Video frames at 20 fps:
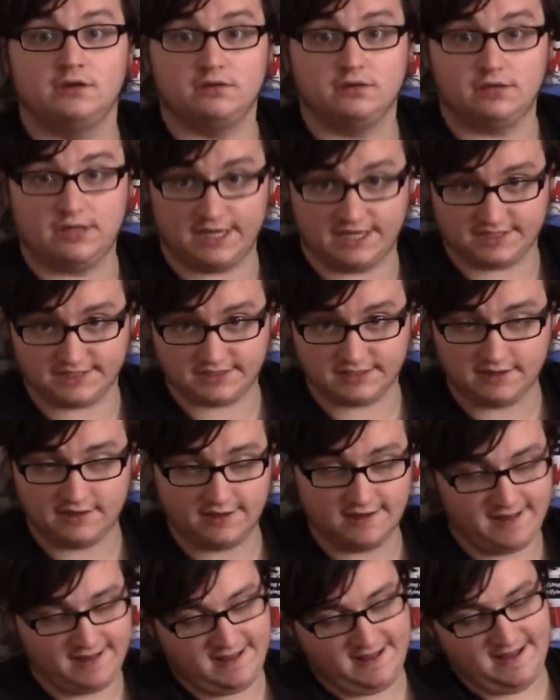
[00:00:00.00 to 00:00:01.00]
Yes.
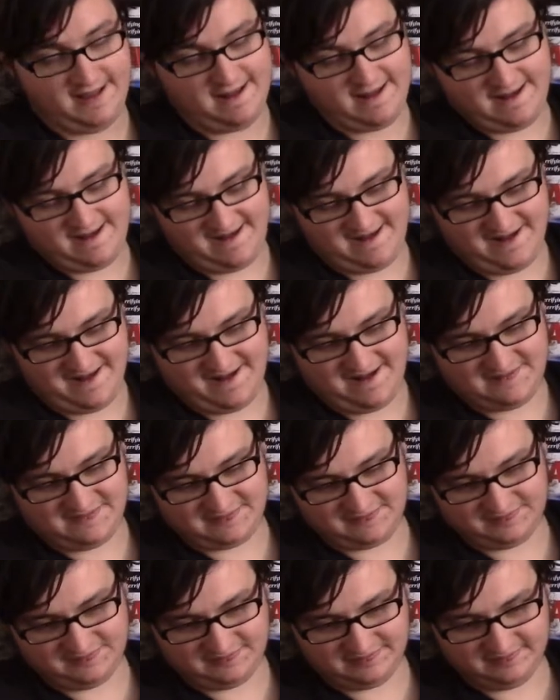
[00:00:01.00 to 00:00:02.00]

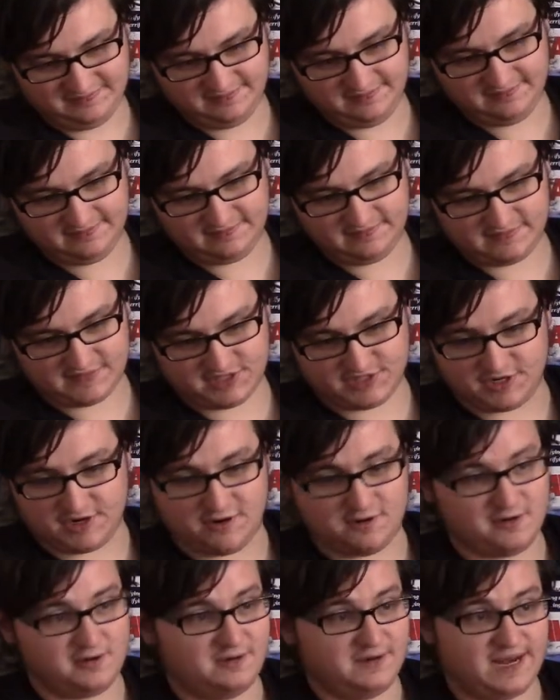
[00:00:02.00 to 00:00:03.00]
Um,
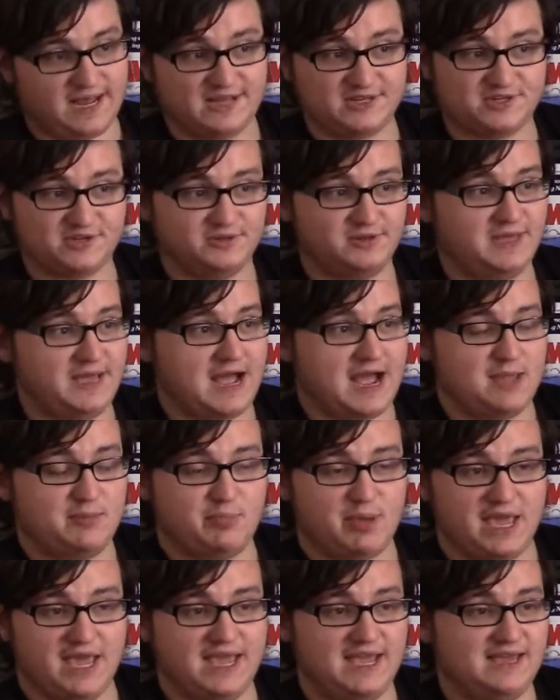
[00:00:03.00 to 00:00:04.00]
so naturally, I
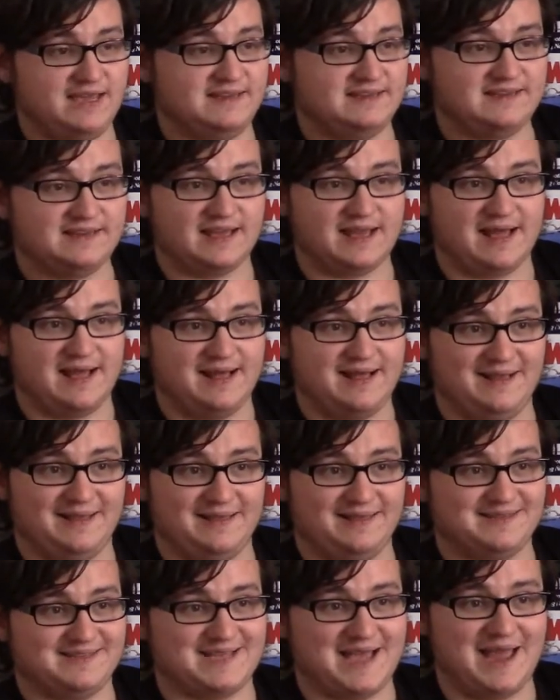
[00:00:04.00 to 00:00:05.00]
paid uh,
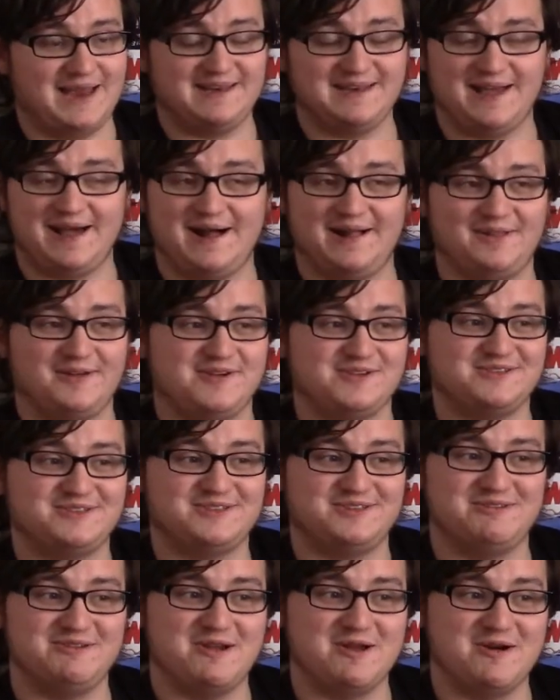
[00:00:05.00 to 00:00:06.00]

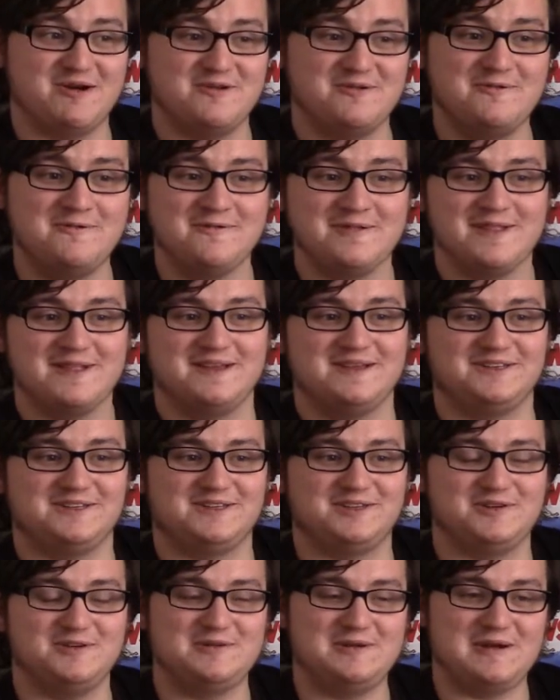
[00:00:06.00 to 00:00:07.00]
$10 to go
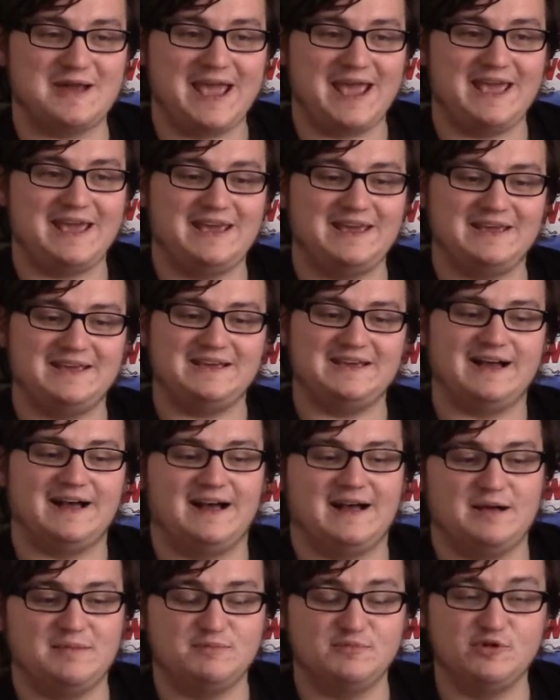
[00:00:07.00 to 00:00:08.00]
to a
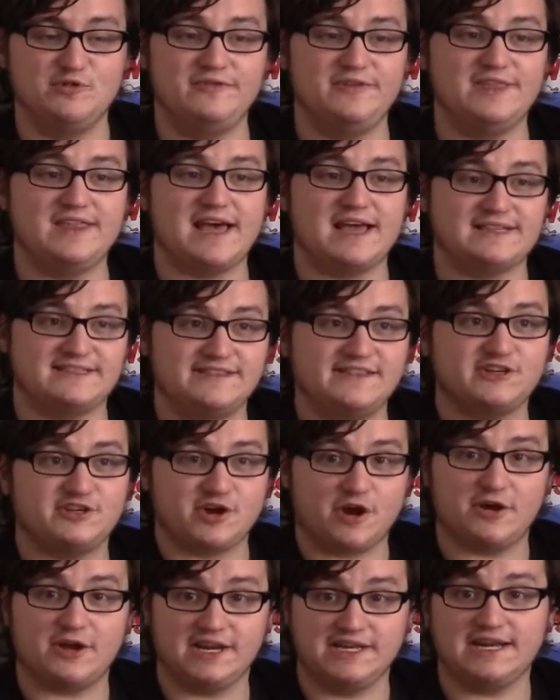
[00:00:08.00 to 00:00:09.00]
uh, movie that the
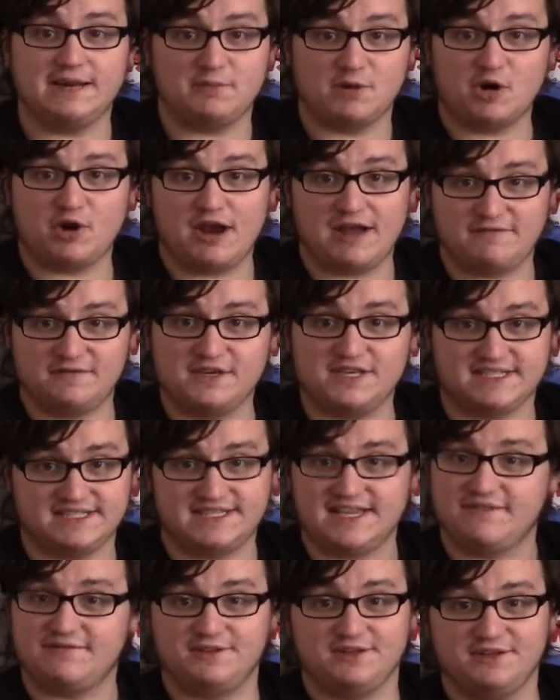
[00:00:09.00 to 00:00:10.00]
target demographic is
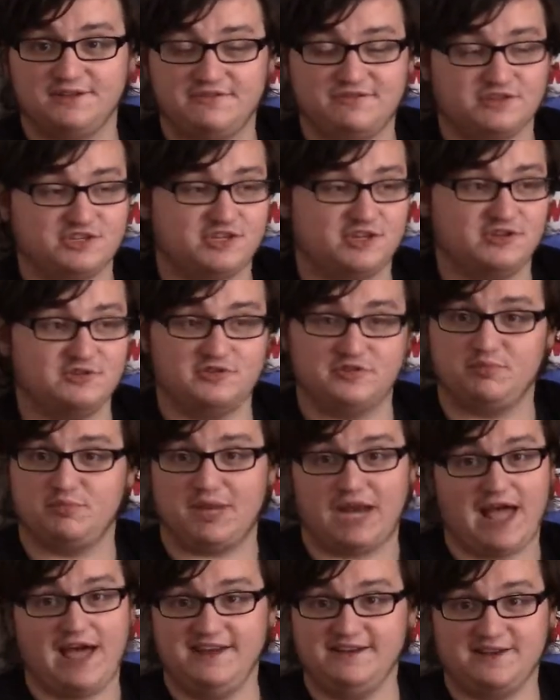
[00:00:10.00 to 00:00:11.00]
definitely for children,
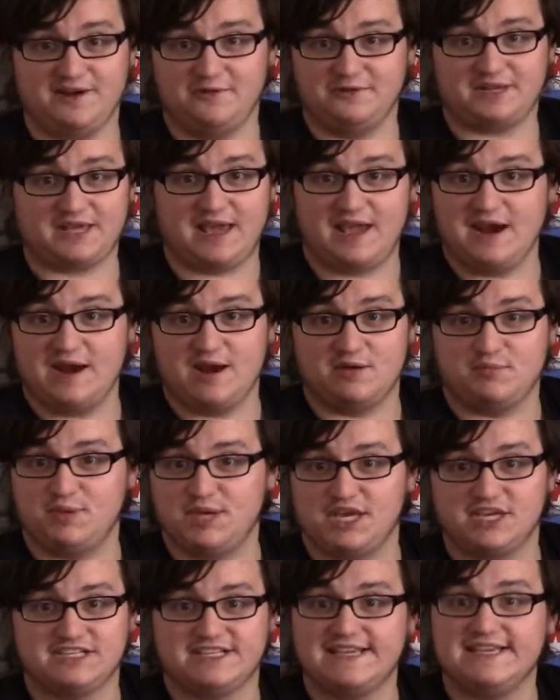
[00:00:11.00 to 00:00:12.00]
but I don't care
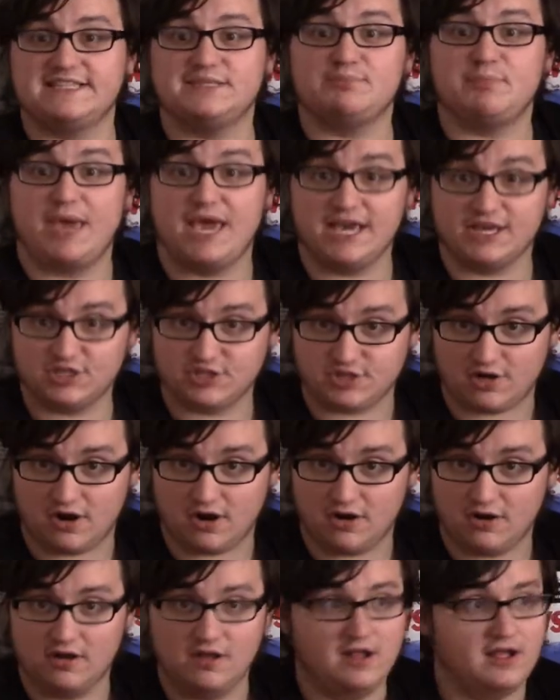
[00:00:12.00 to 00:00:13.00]
because it's
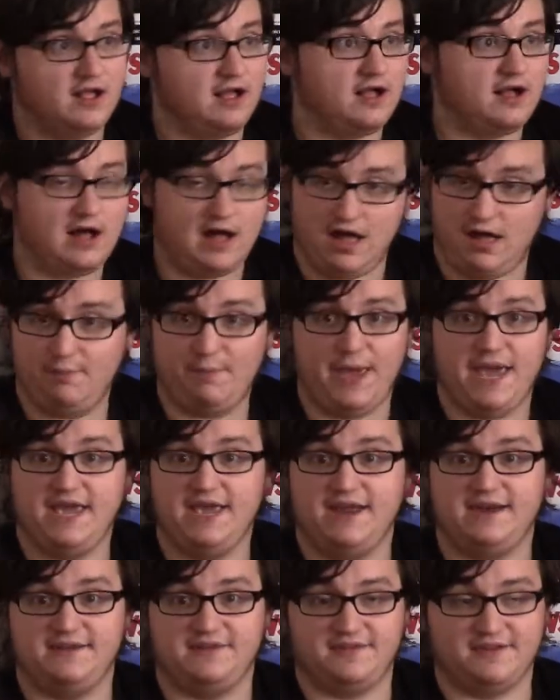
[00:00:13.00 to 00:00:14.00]
Pixar. I'll pay
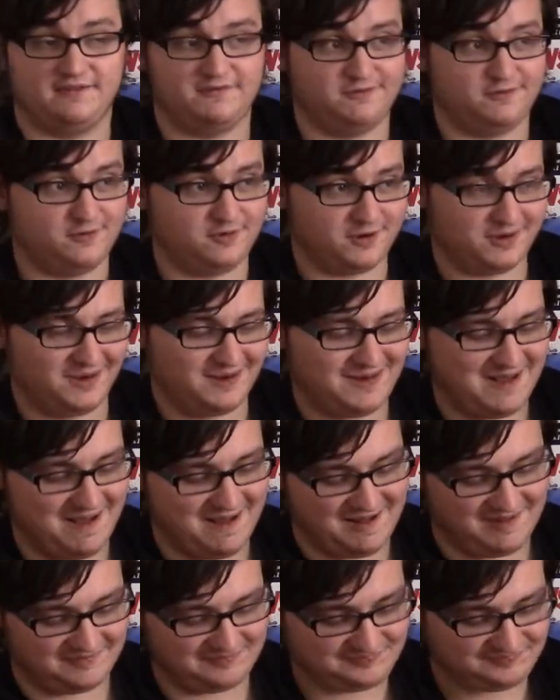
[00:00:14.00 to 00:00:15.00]
anything for it.
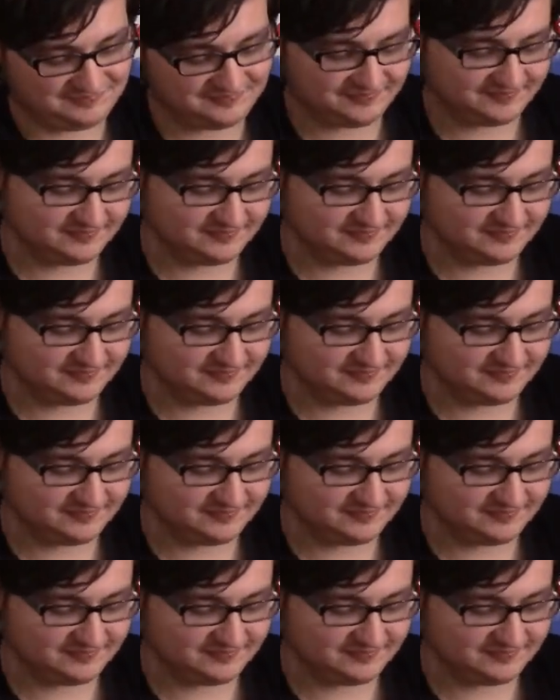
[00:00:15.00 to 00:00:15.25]
Um,